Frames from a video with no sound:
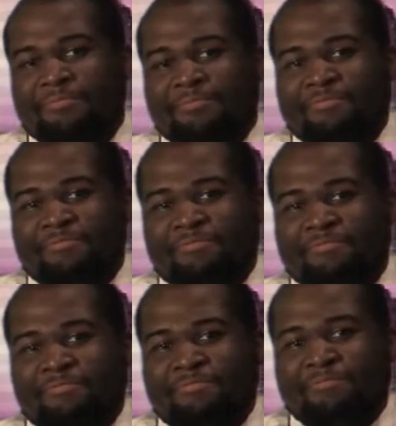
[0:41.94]

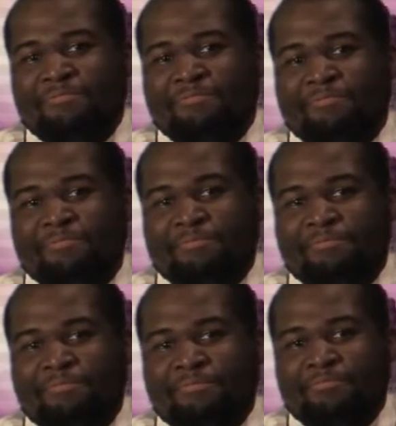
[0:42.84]

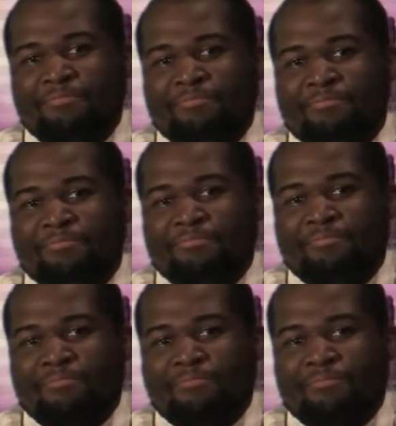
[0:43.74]

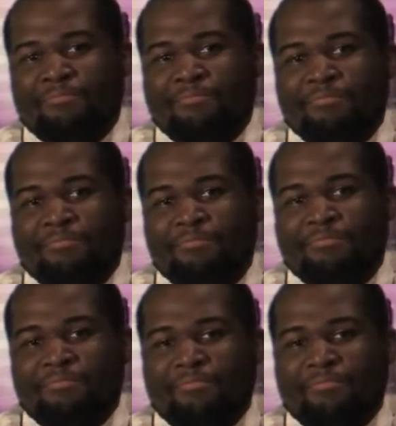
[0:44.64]
(not speaking)